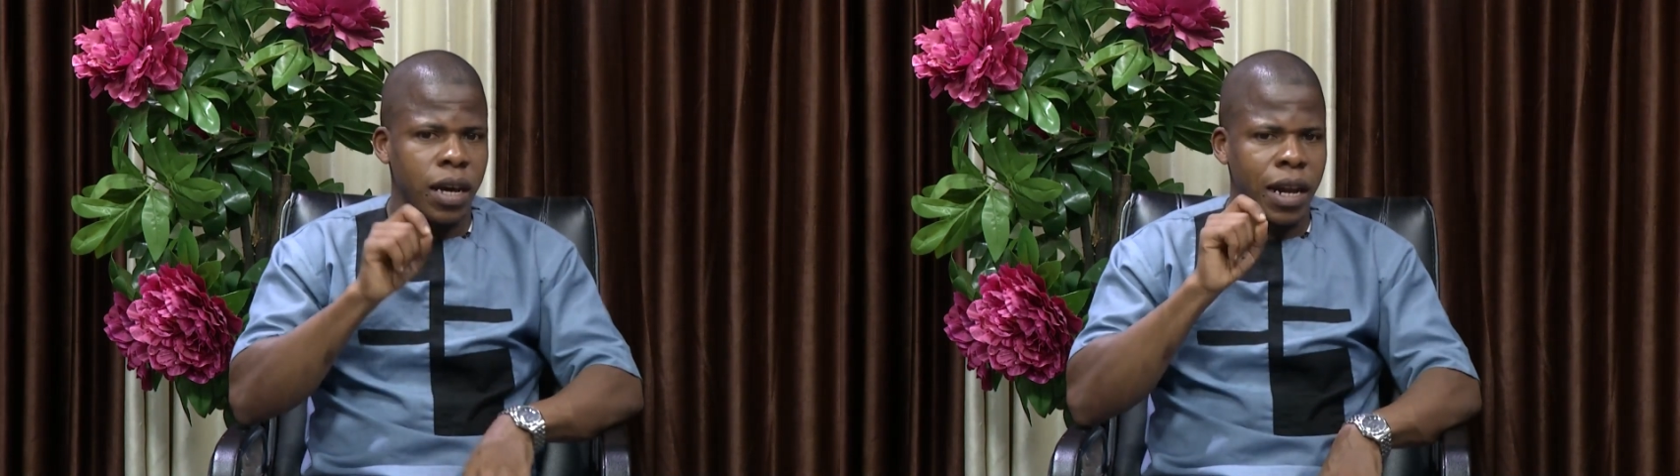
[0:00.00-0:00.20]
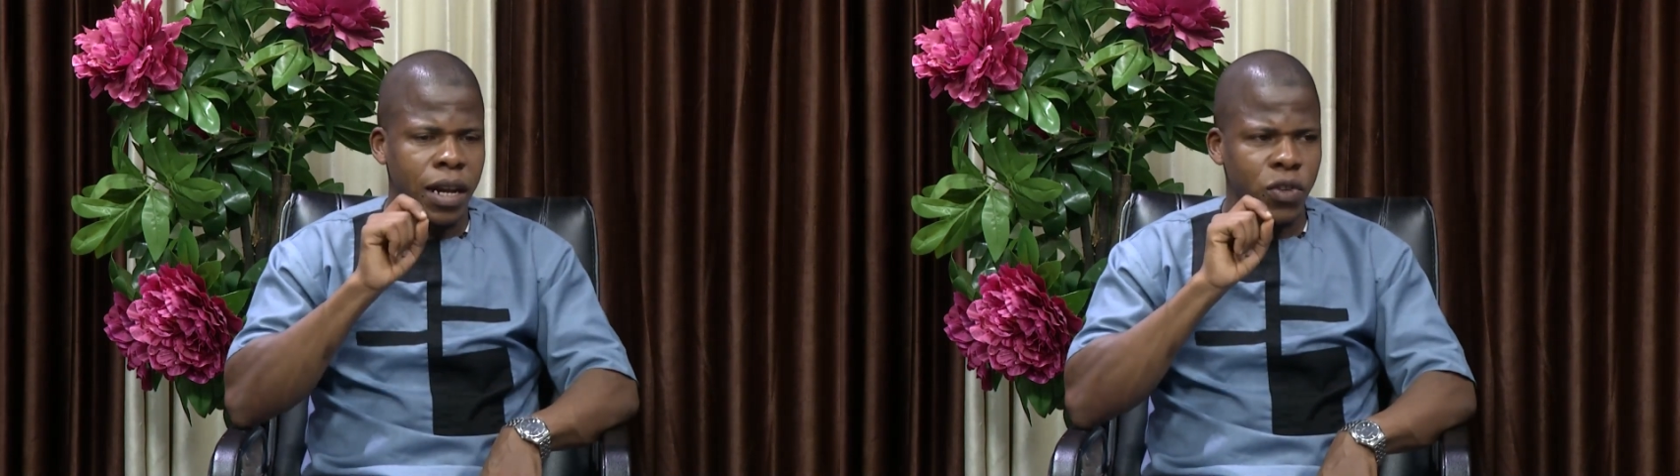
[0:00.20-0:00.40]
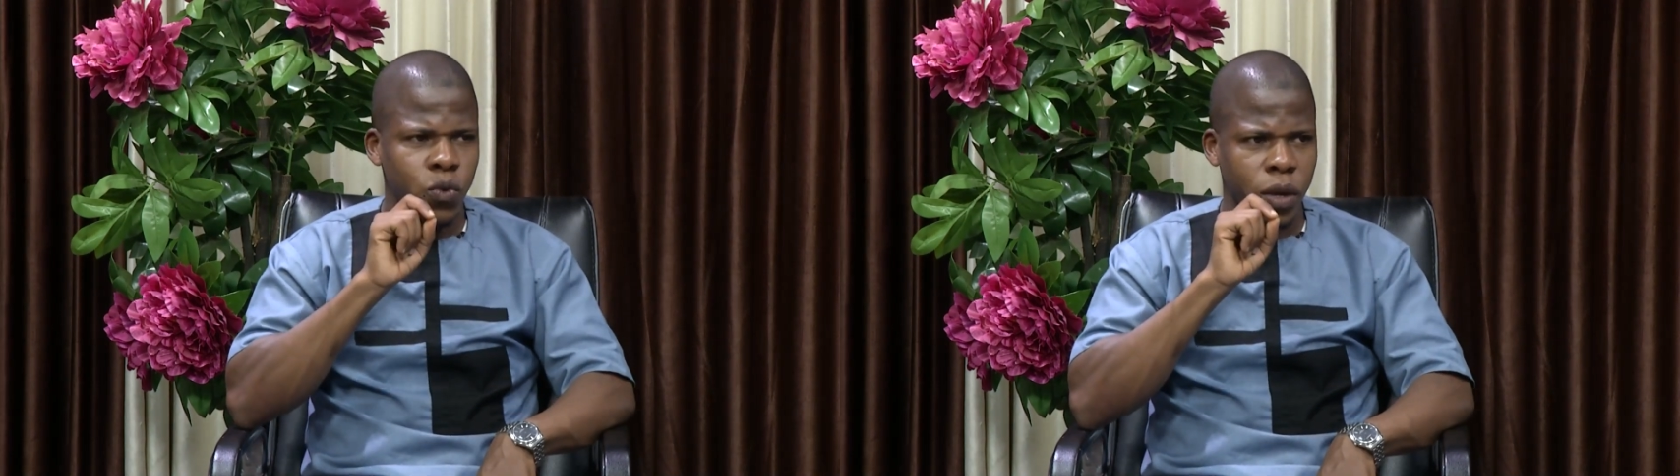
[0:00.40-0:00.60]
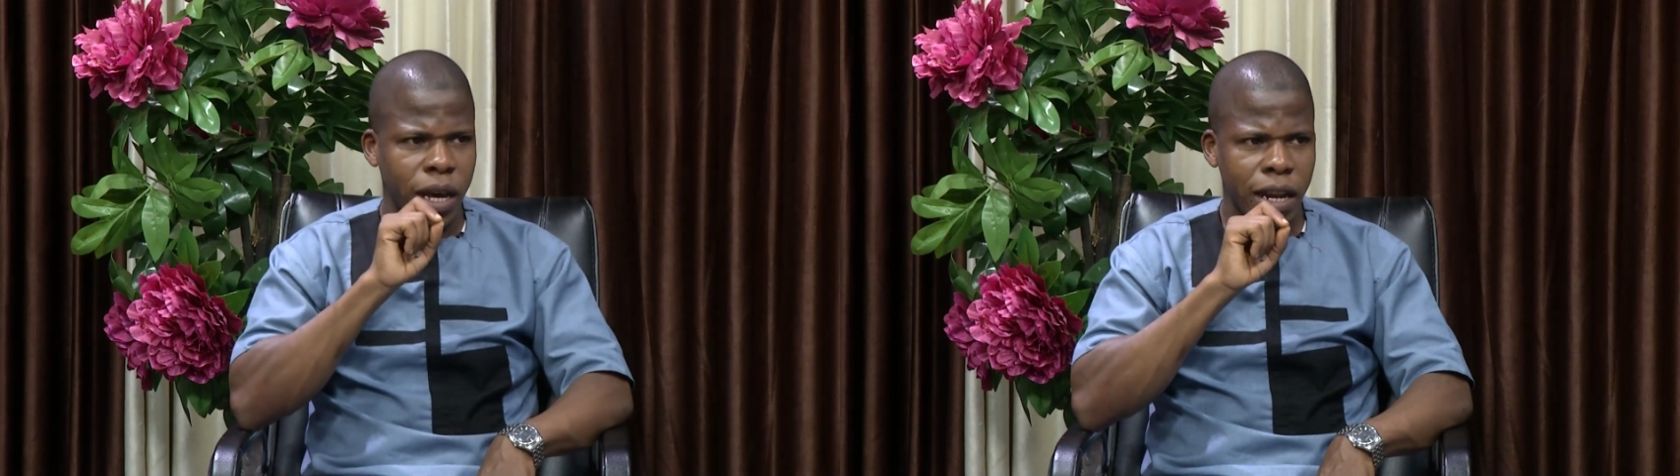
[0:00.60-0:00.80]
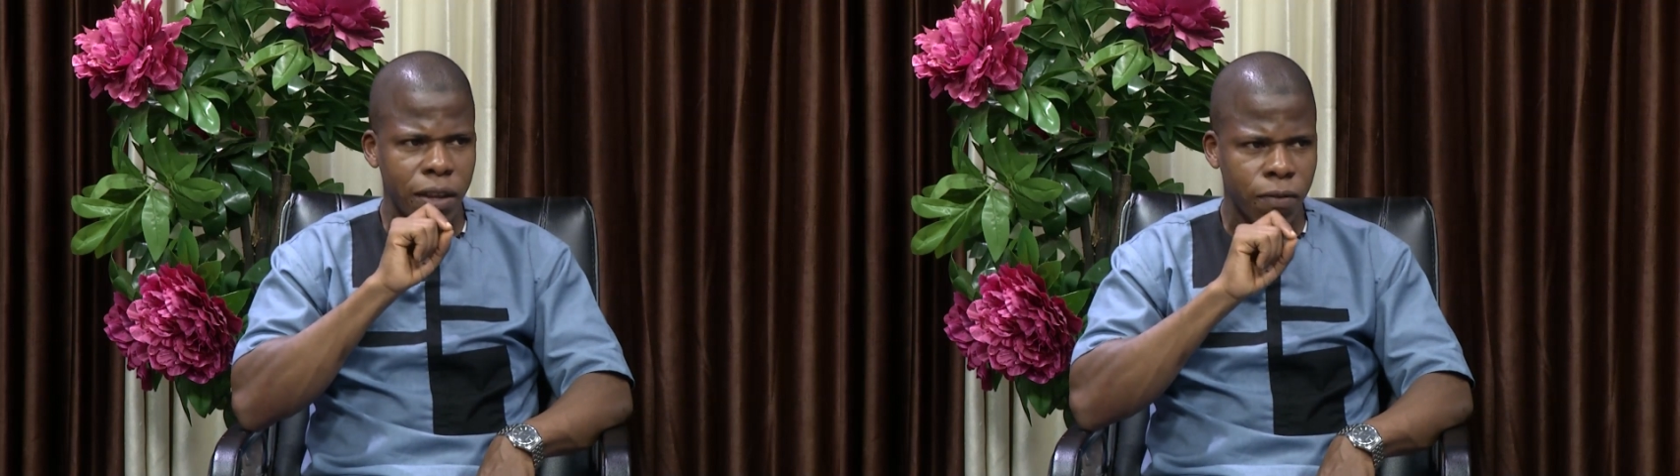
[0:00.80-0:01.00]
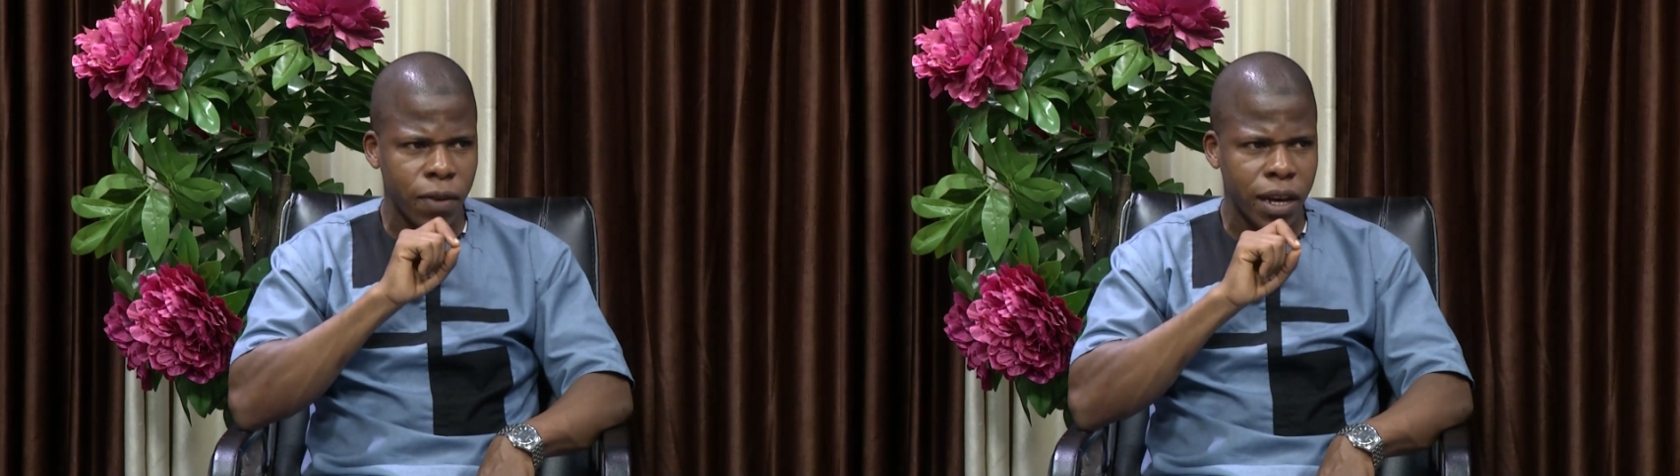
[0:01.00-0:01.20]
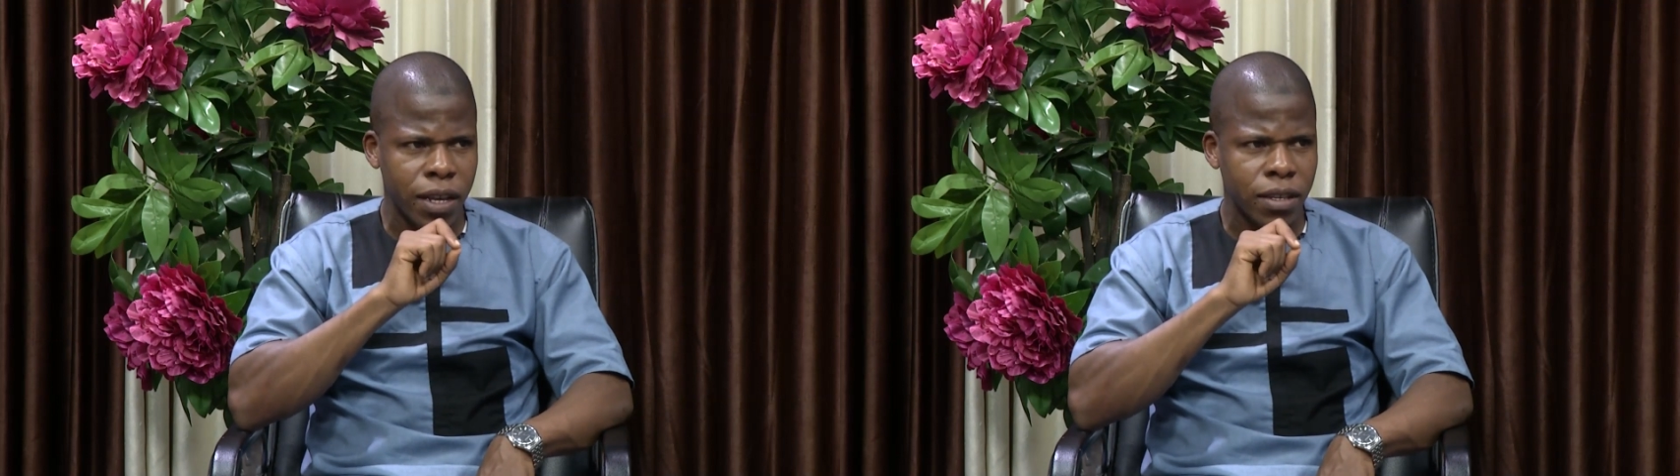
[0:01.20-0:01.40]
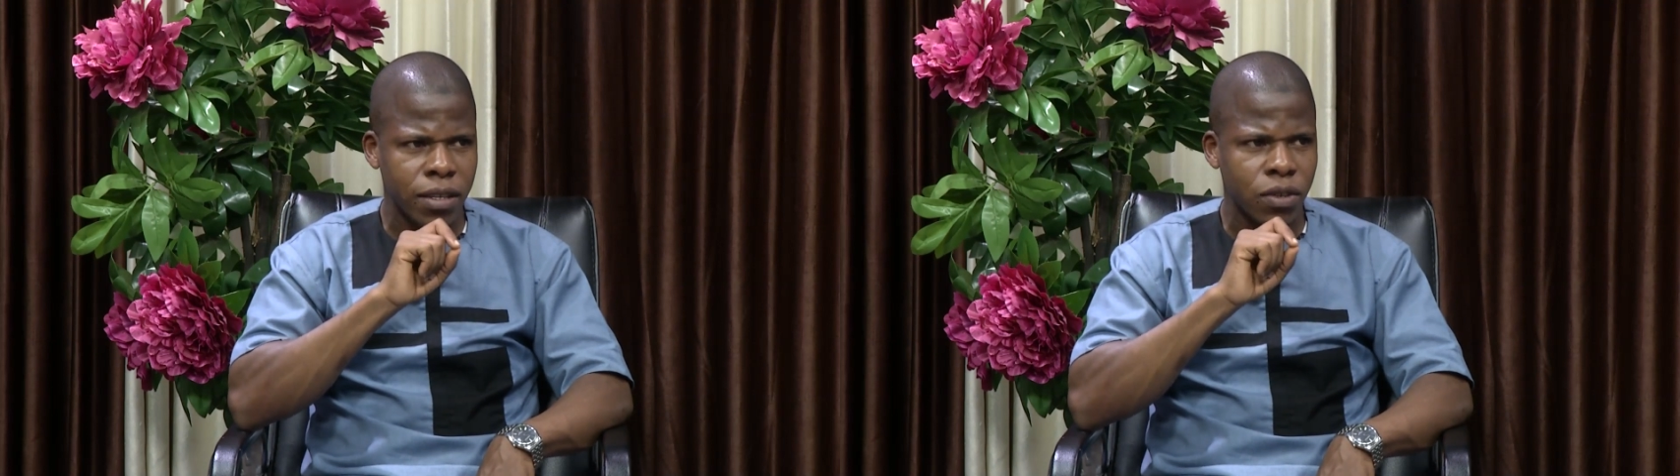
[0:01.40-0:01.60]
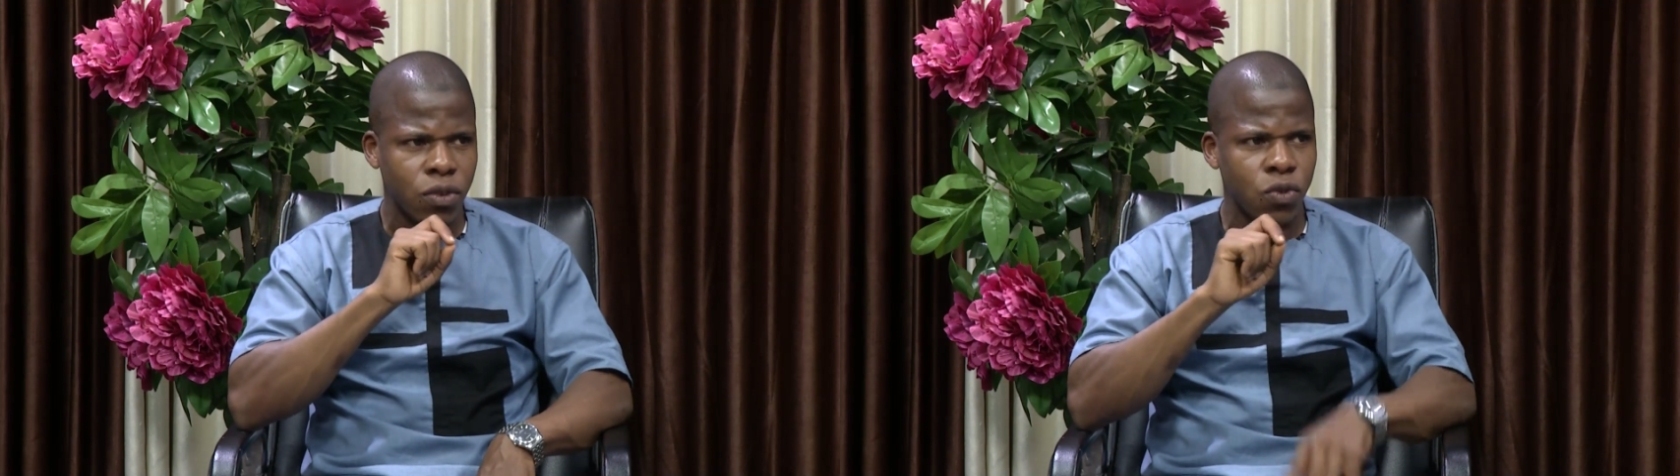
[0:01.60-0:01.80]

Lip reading: unless we advise